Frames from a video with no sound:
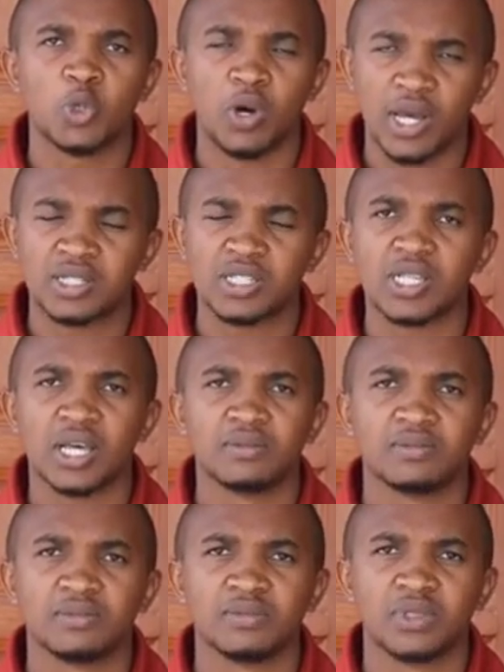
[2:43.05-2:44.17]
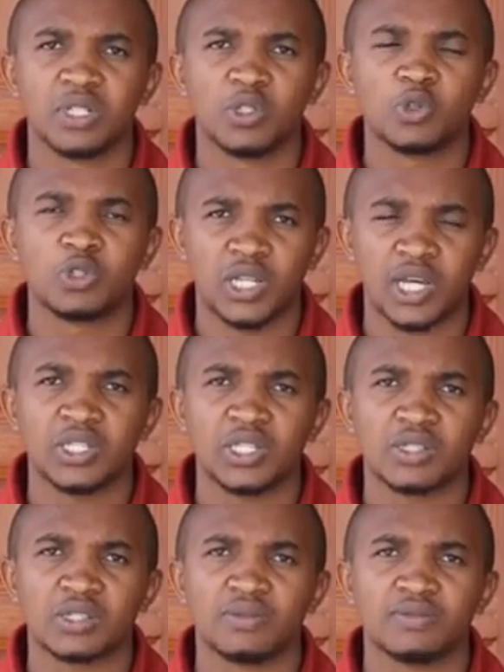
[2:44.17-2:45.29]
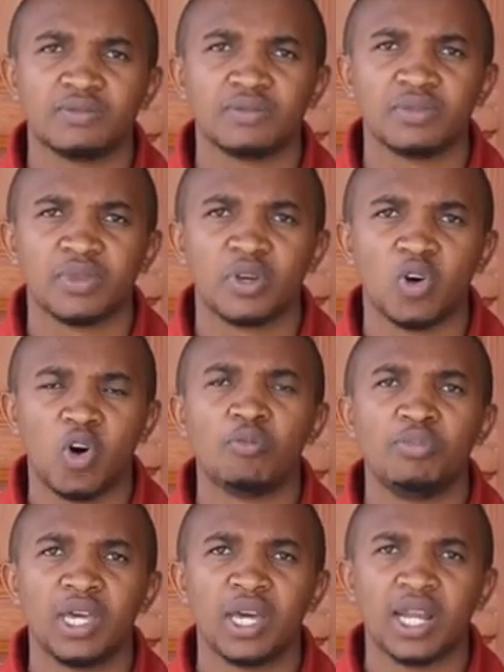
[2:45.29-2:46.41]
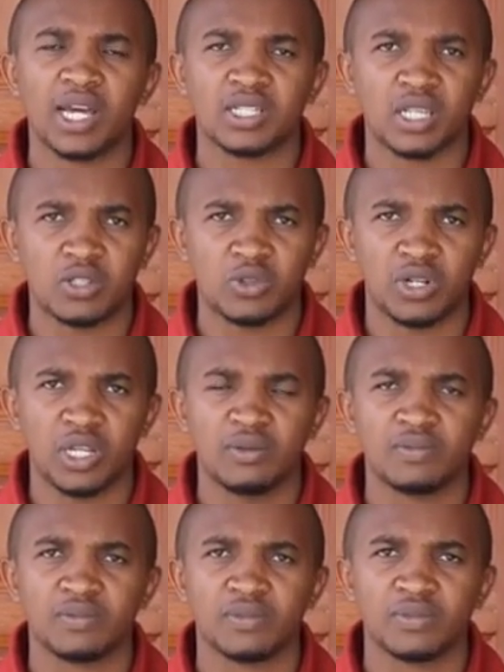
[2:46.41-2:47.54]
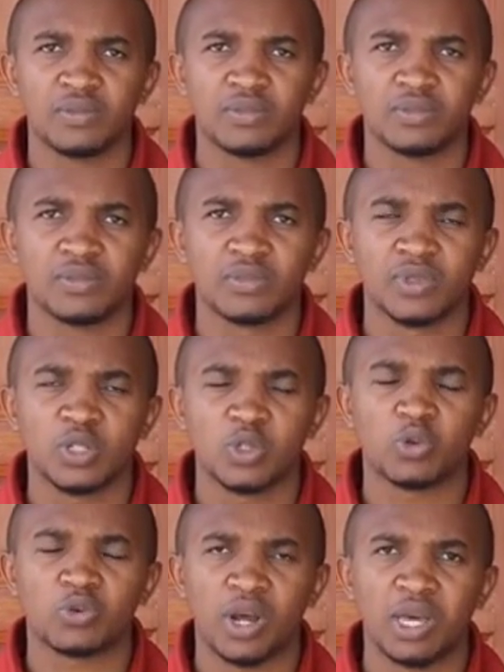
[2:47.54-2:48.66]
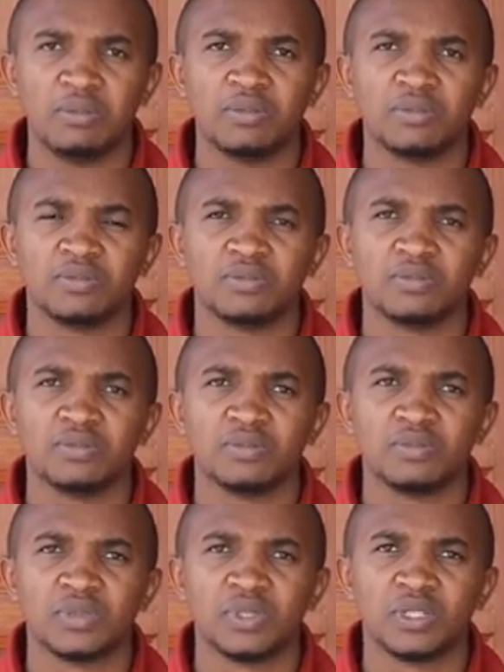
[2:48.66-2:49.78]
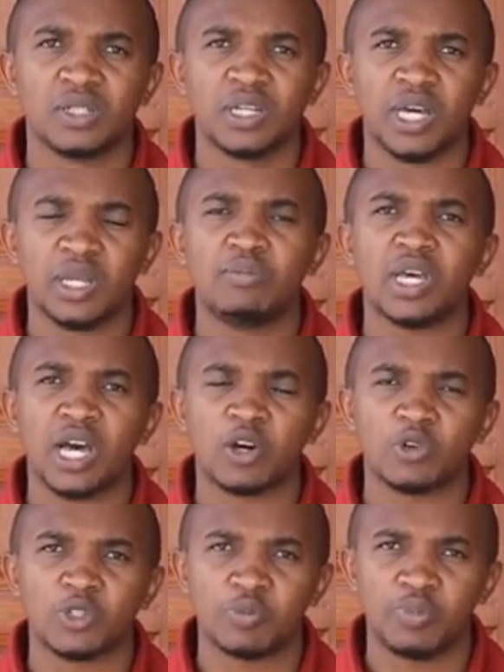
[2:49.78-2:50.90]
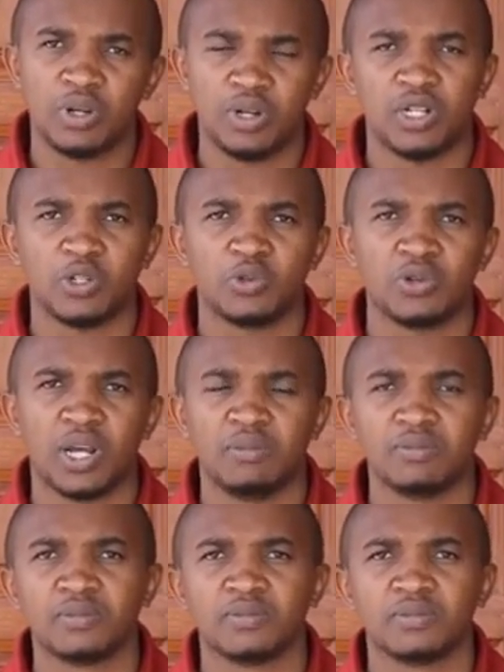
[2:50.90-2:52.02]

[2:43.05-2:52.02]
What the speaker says: to answer to charges of being an accessory to crime and being a conspirator to crime.